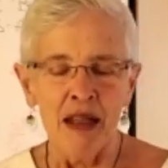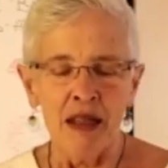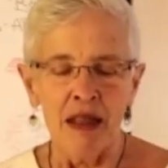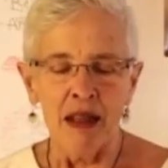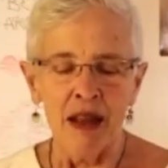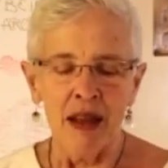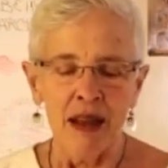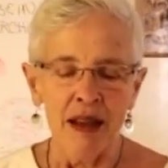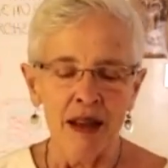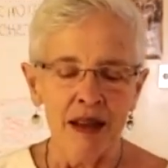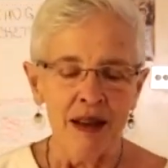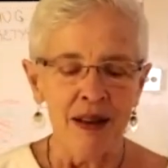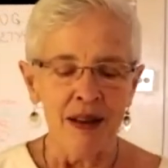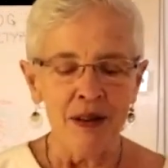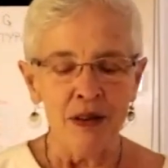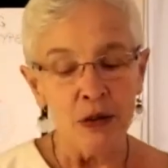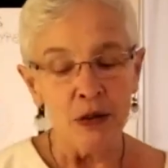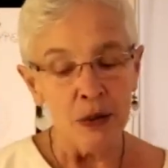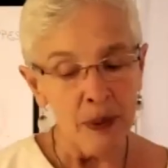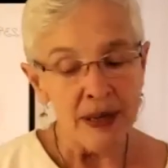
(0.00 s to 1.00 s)
Thank
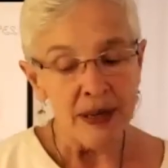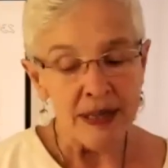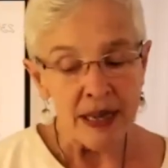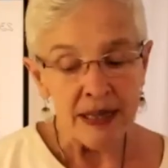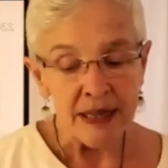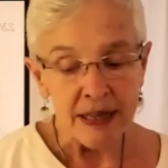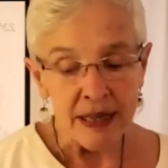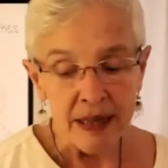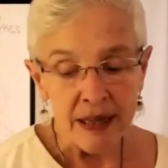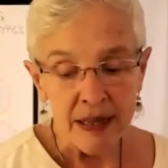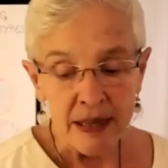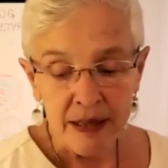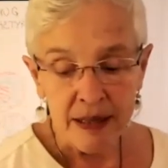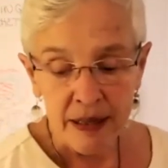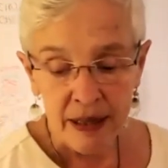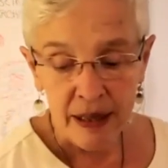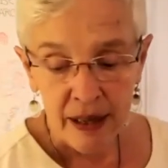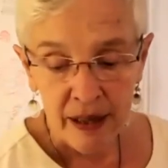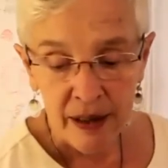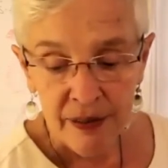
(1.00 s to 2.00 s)
you. So, as I said, this
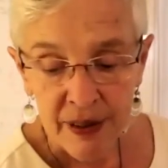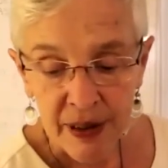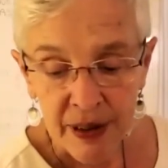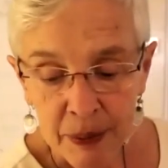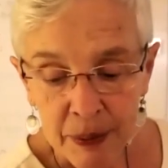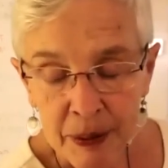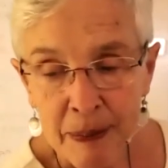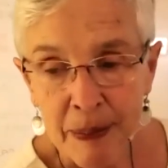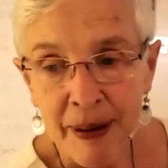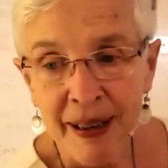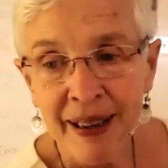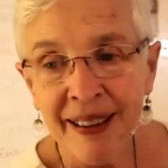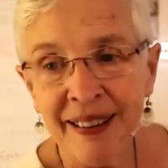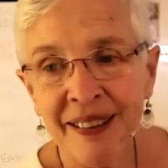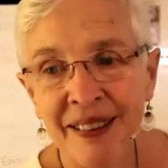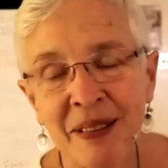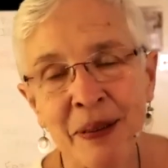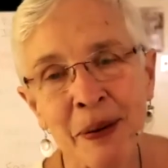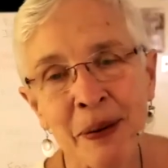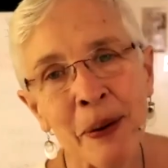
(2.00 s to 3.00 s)
evening would be a
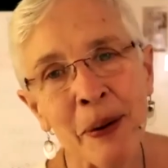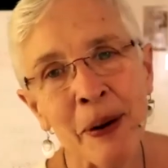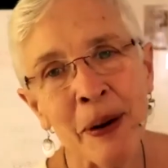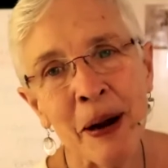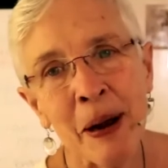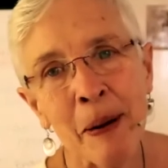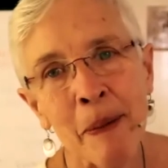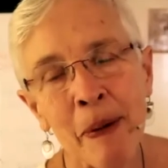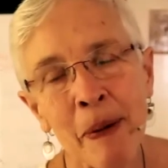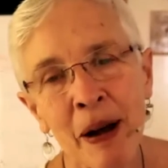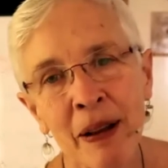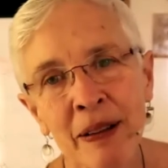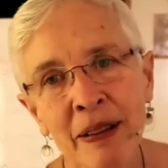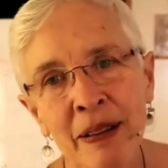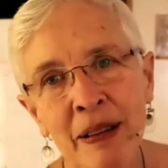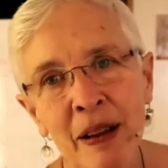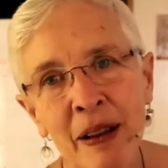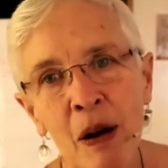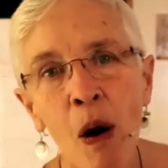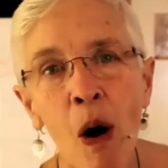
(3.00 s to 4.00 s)
story about
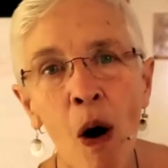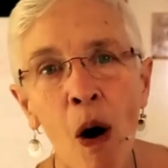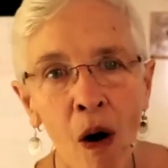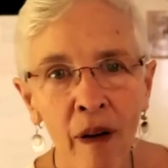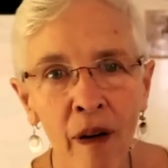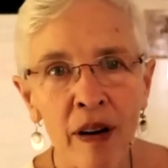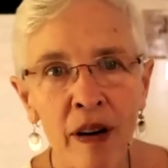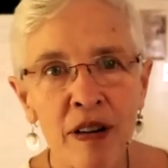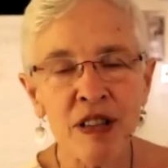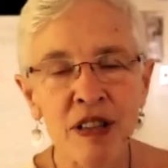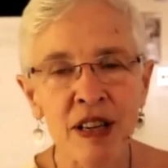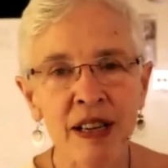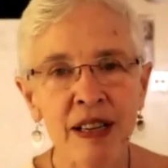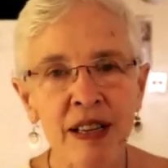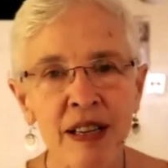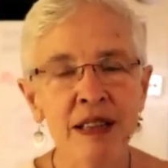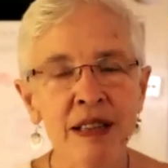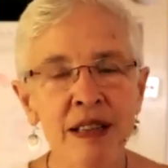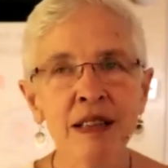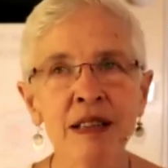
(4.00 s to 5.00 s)
the
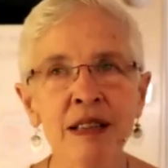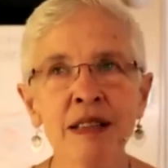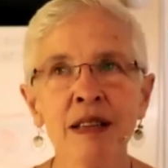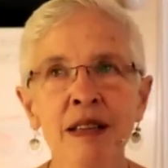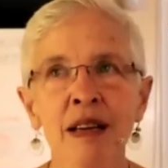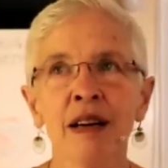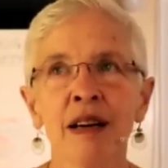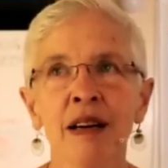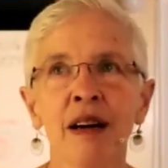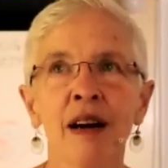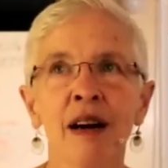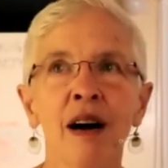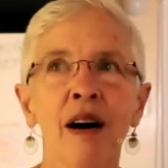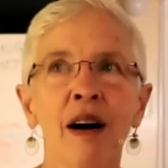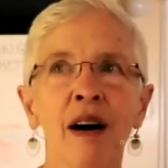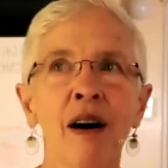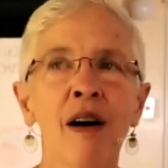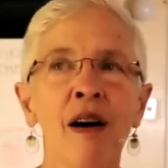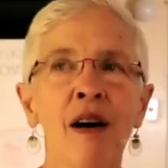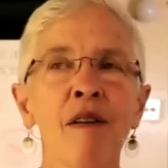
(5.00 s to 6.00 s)
origins
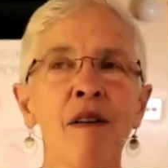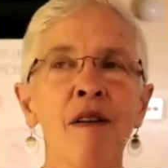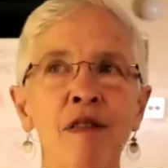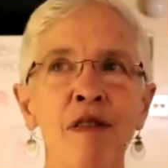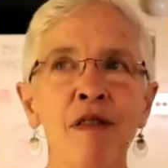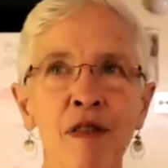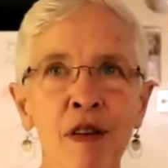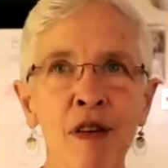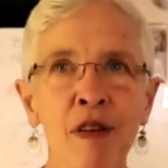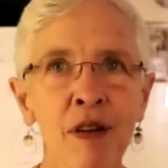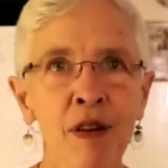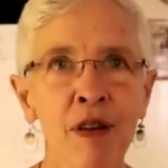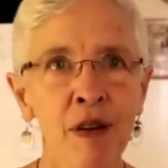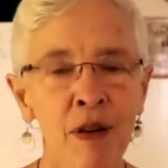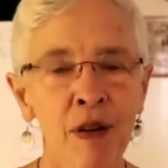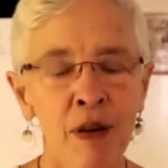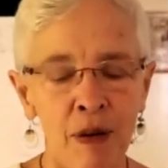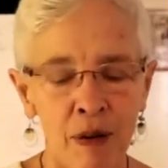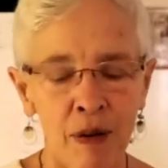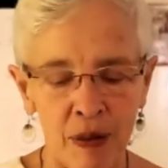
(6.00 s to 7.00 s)
of
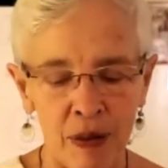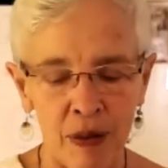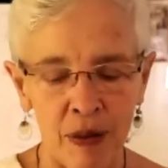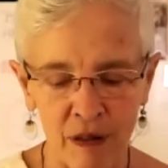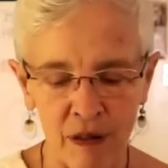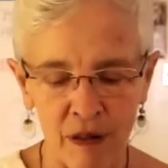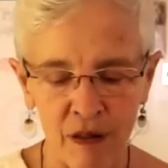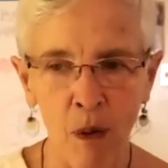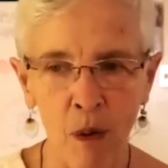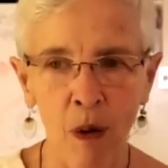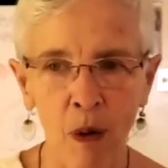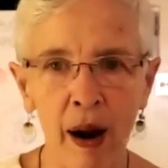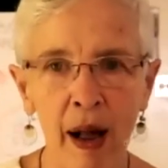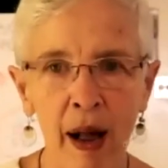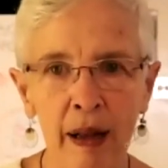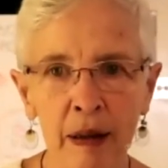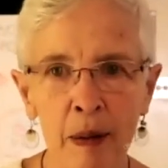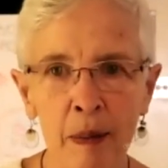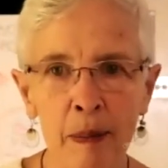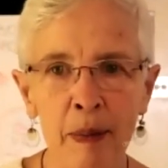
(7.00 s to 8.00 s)
the four
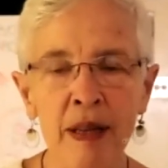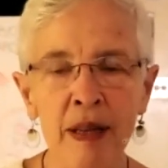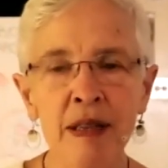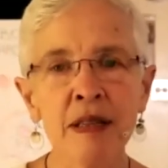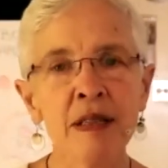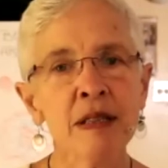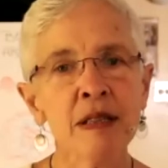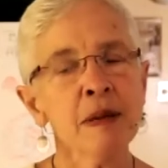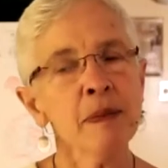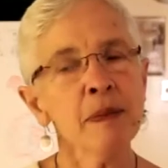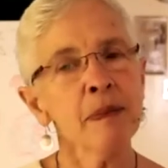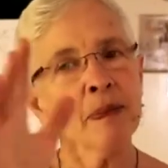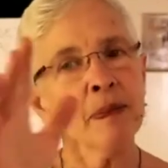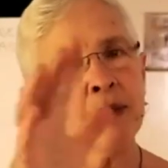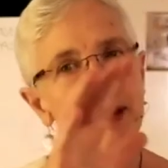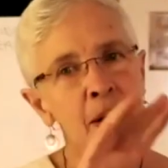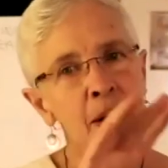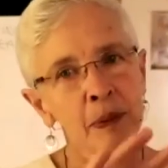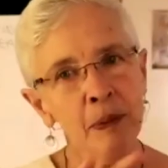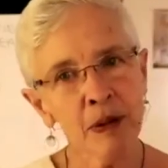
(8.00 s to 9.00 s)
elements,
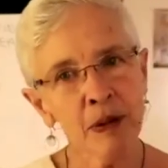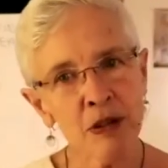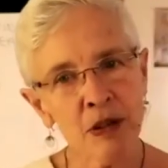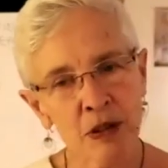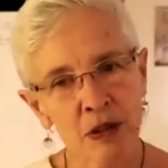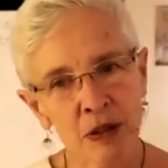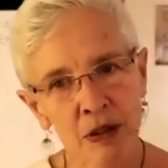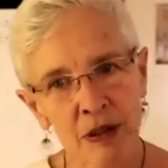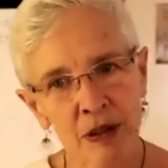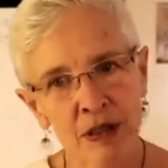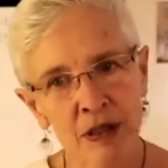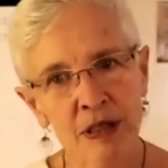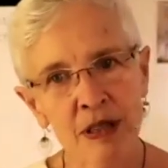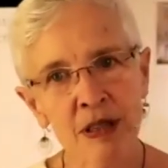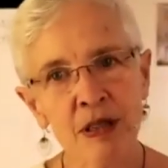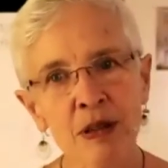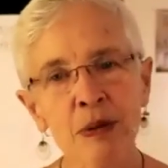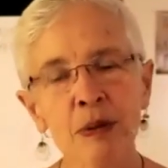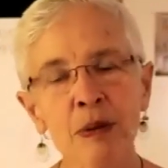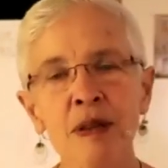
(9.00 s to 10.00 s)
which took us
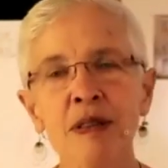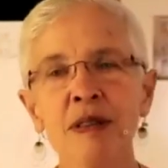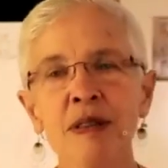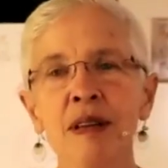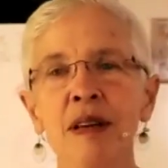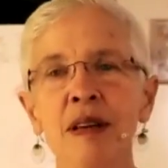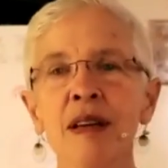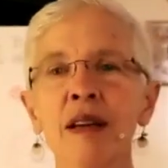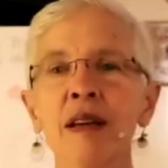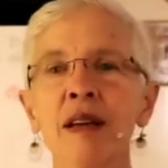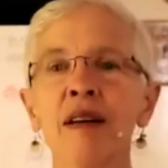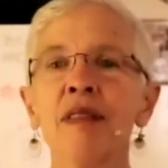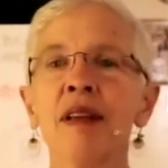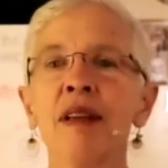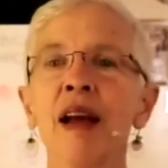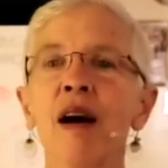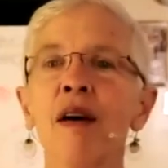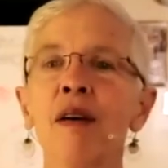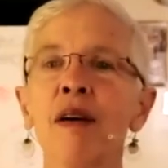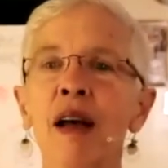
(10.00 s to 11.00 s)
into a study of
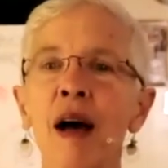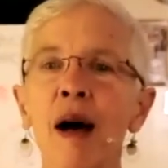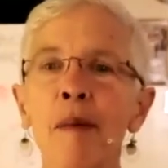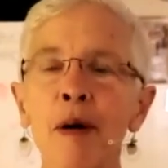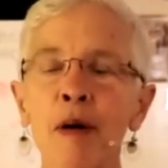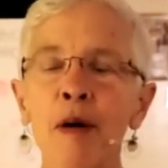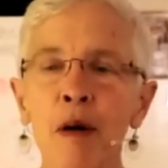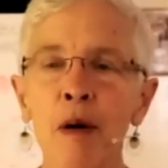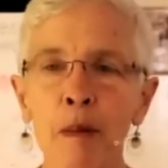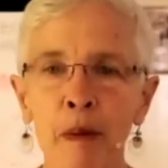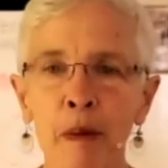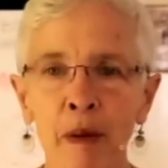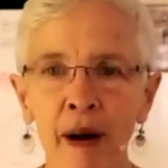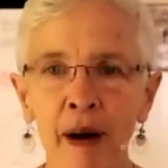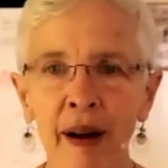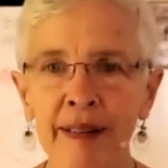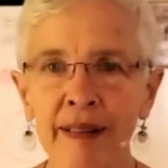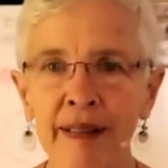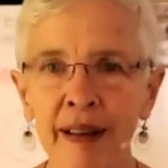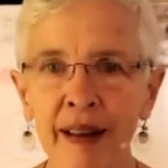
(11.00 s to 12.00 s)
the alchemical
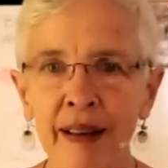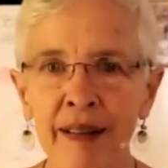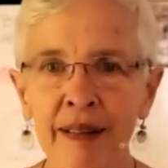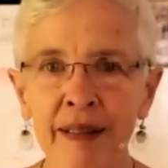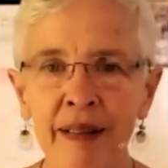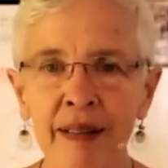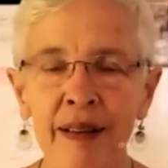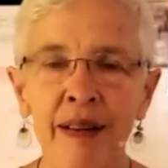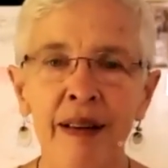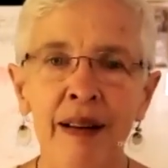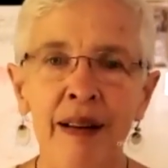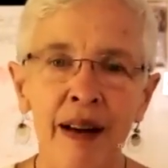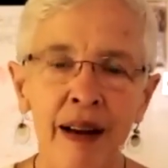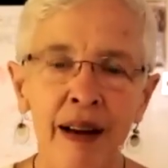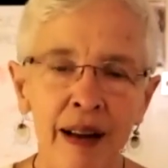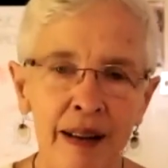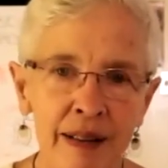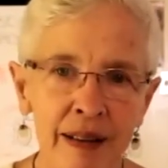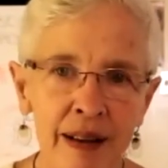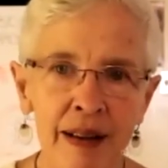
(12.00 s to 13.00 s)
process
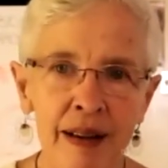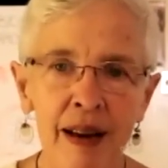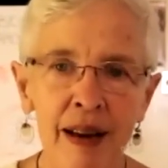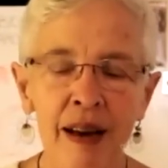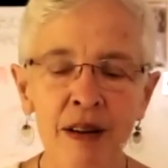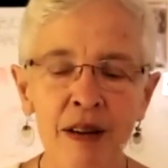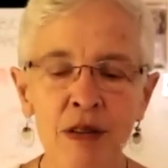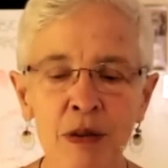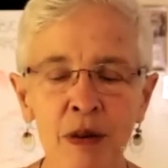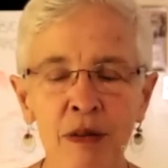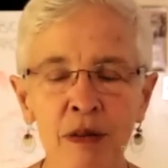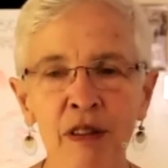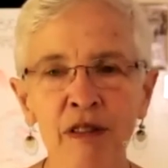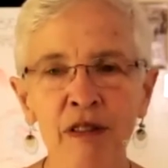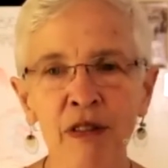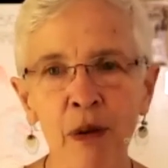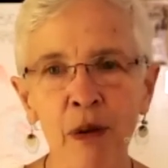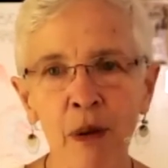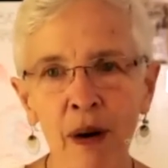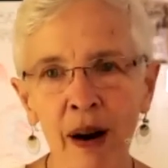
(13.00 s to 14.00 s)
and the nature of the
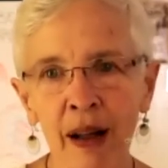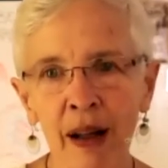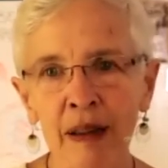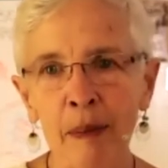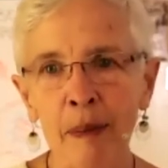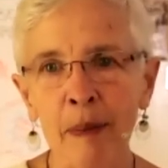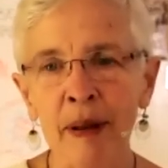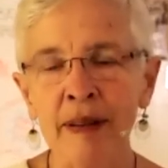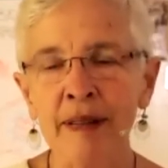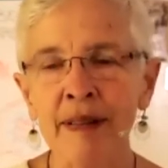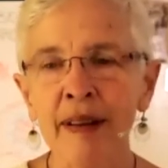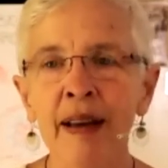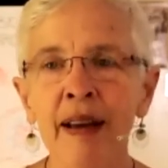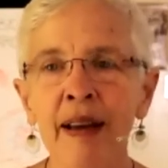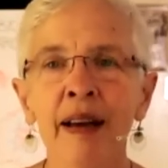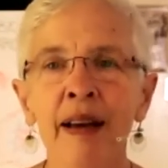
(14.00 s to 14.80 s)
four elements.